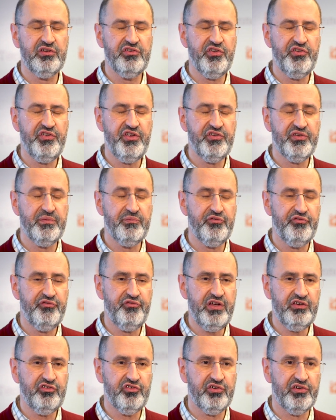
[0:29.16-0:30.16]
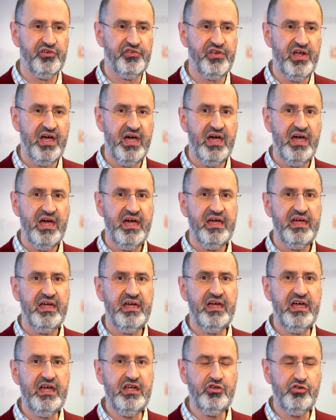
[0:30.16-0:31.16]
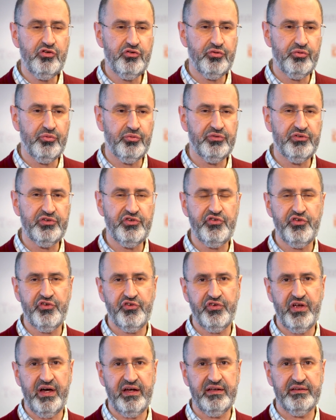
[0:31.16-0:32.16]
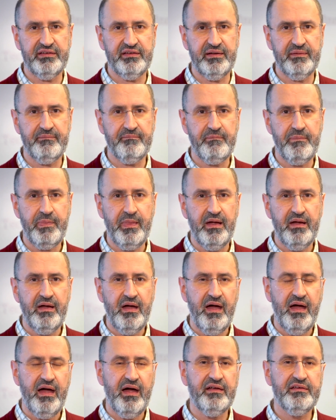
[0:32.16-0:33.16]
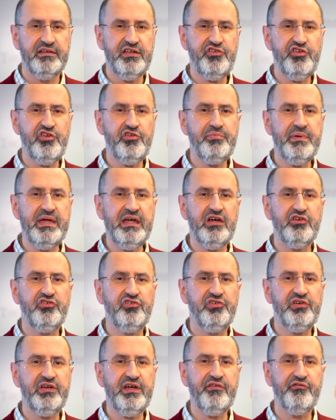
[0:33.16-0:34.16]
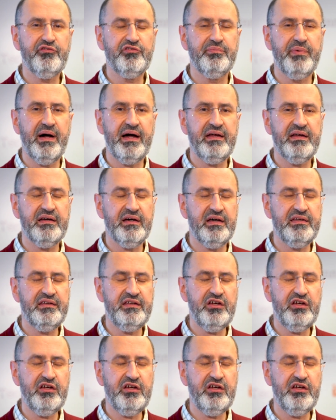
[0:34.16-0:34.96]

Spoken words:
system features into the society. And this is being achieved by an